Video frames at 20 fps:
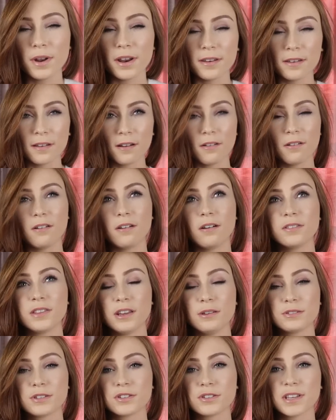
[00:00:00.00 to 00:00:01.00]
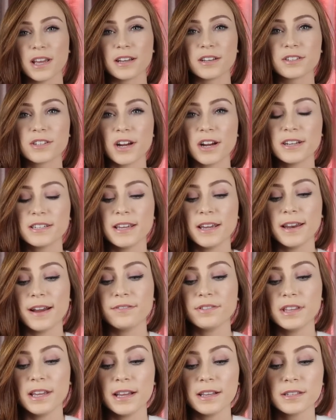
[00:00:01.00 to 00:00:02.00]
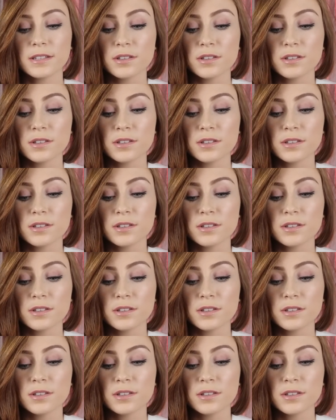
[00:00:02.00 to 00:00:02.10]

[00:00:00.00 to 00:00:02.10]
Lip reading: and oh, these just get dirty and everything.